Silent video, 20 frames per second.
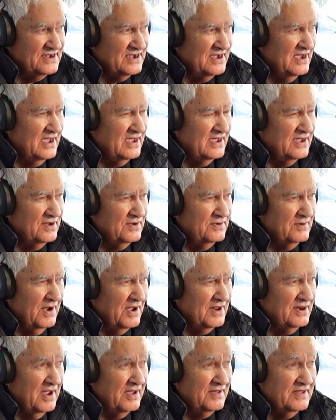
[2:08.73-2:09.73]
who I
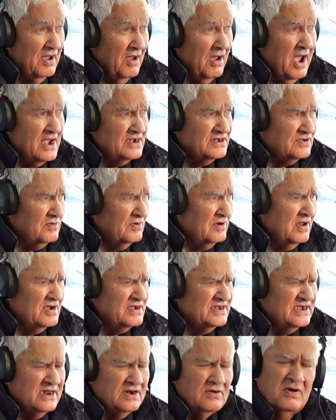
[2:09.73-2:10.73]
know. I asked Hono, I
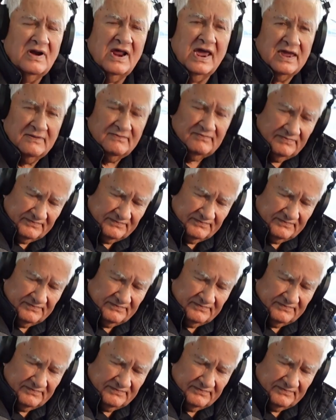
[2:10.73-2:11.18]
said, Hono,